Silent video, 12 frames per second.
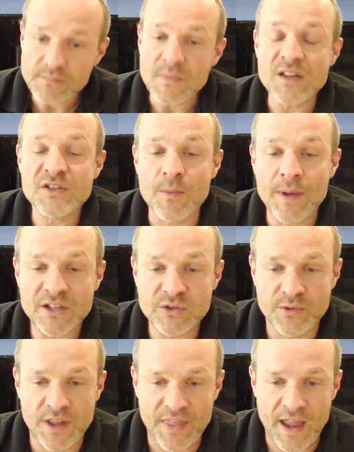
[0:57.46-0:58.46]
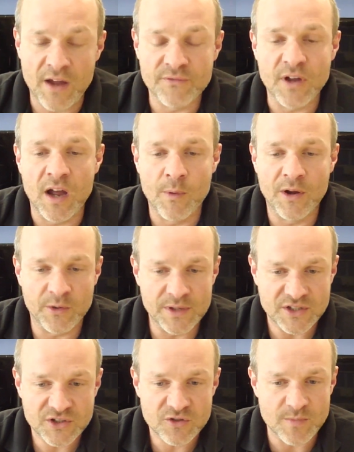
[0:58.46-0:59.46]
So make sure they're there. I won't go
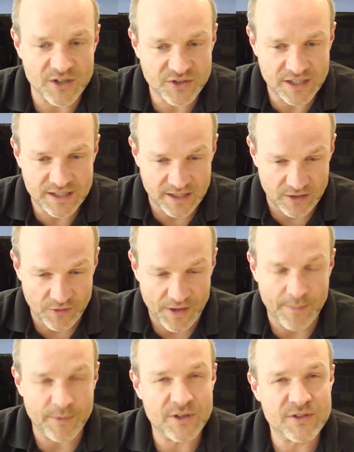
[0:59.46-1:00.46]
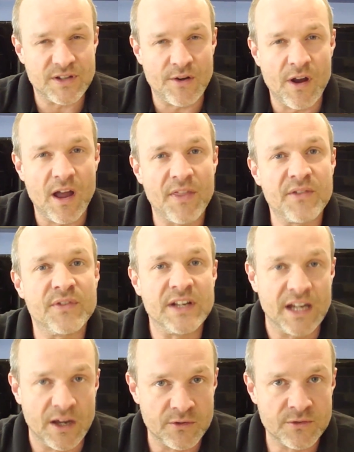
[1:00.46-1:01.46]
into too much detail on that because there are other
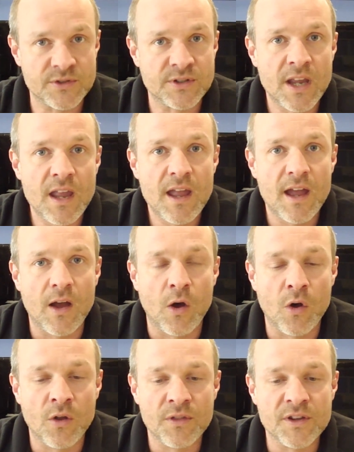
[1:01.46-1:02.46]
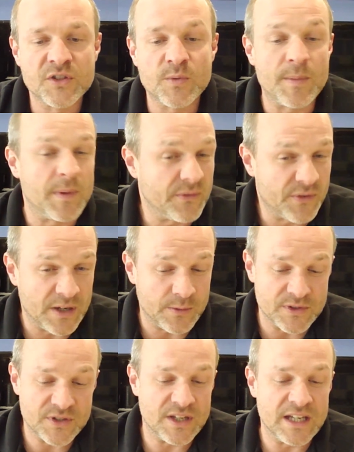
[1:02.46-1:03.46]
videos on the sweeping
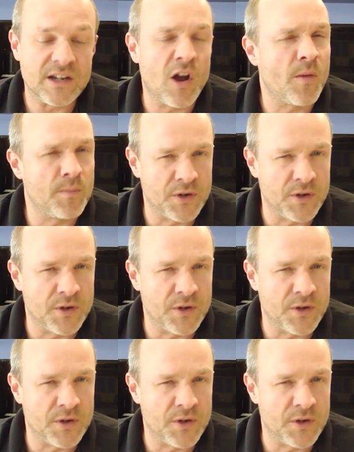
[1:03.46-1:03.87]
frequency, carbon